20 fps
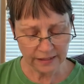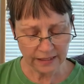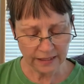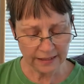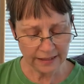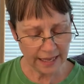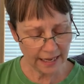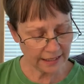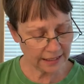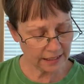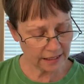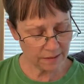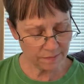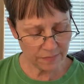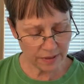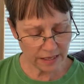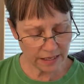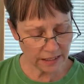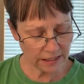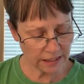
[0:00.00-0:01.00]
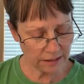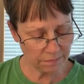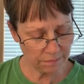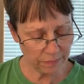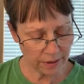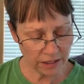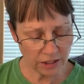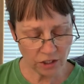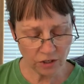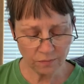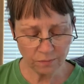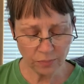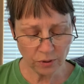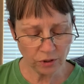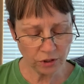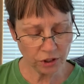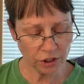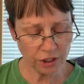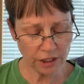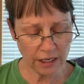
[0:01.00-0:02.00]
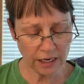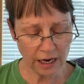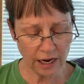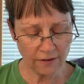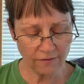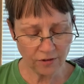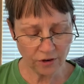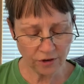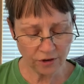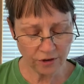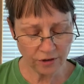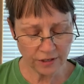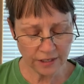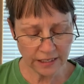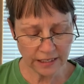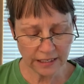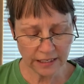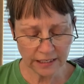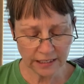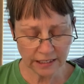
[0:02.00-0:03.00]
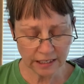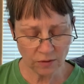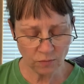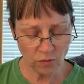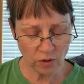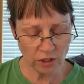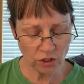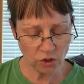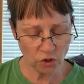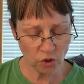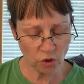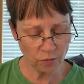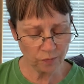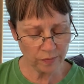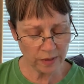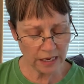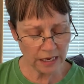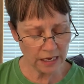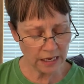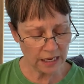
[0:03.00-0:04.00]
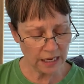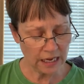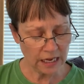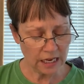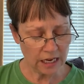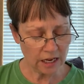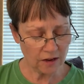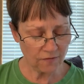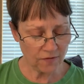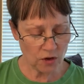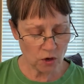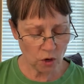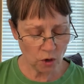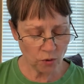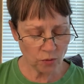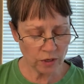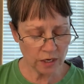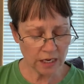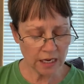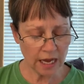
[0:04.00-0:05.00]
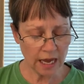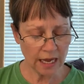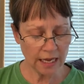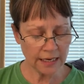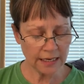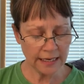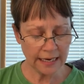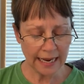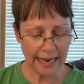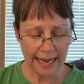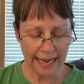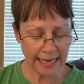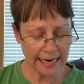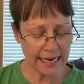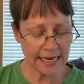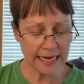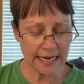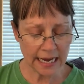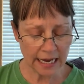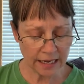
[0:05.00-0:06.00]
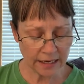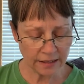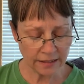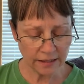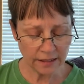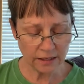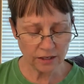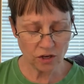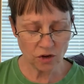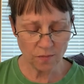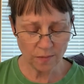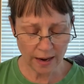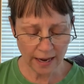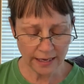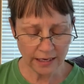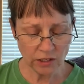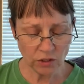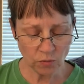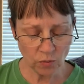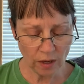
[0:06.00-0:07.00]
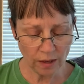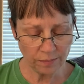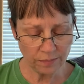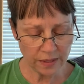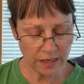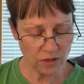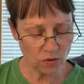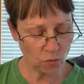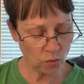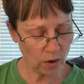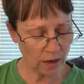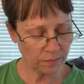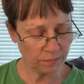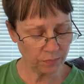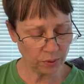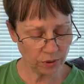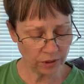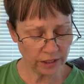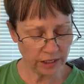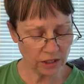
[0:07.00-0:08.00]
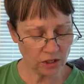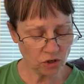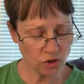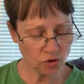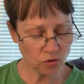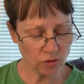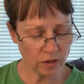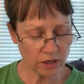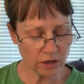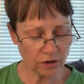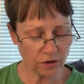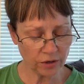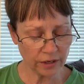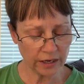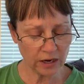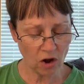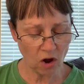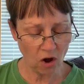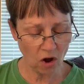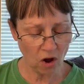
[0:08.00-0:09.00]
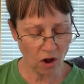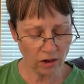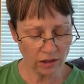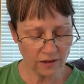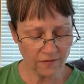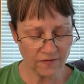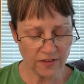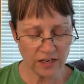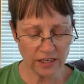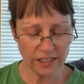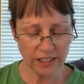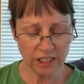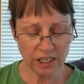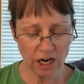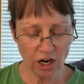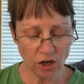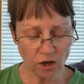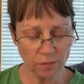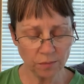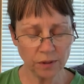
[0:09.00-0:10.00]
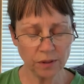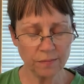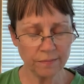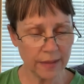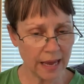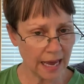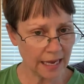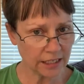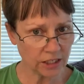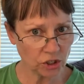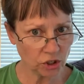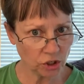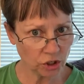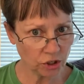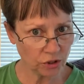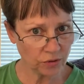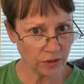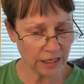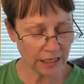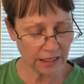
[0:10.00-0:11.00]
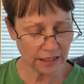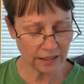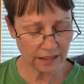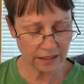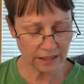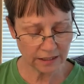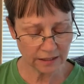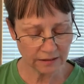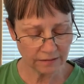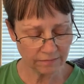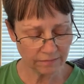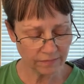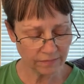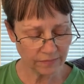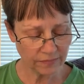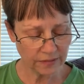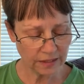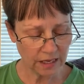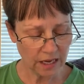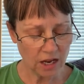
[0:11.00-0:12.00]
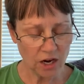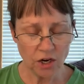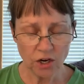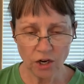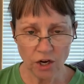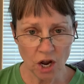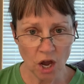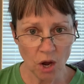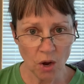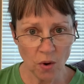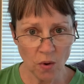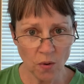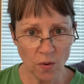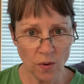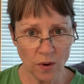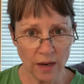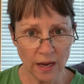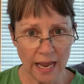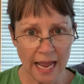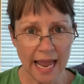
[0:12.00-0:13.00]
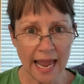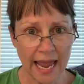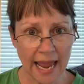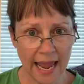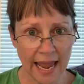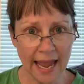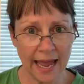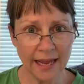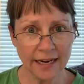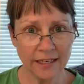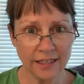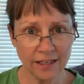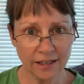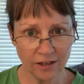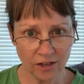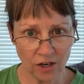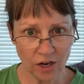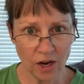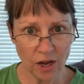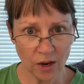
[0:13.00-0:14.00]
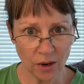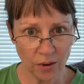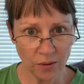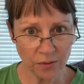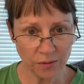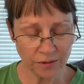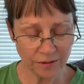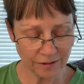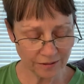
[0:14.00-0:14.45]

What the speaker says: That's the biggest bunch of bullshit I've heard since someone told me, if you own a gun, any gun, you might as well be the one pulling the trigger in all of these terrible mass shootings. No and no.